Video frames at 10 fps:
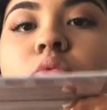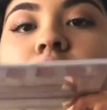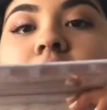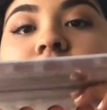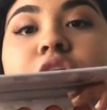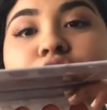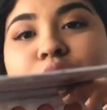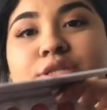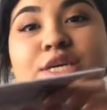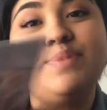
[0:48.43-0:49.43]
We're not gonna
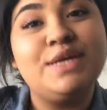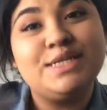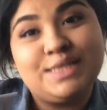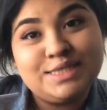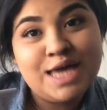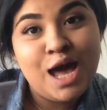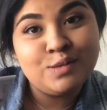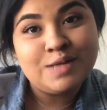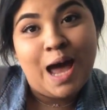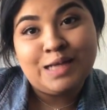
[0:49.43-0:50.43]
use it because that
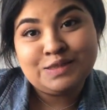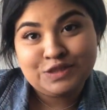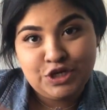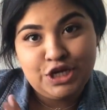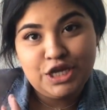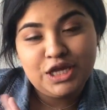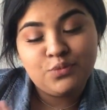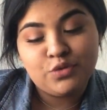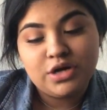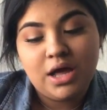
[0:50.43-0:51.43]
counts as cheating,
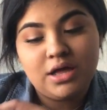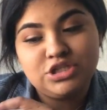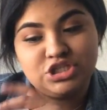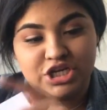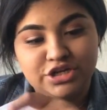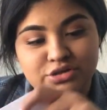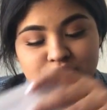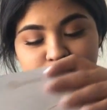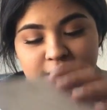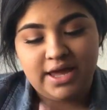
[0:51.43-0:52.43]
and we're not
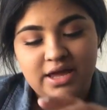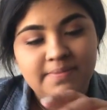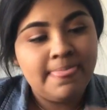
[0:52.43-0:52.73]
cheaters, okay?